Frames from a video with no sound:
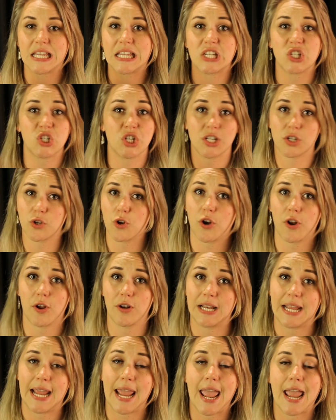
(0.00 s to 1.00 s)
she can not
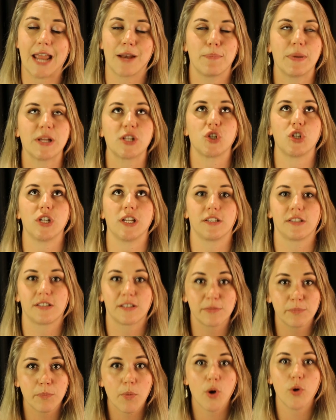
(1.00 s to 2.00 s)
only act, but she is
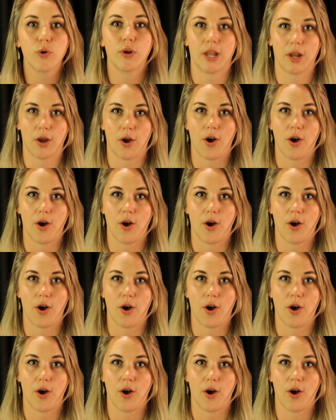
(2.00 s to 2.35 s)
smoking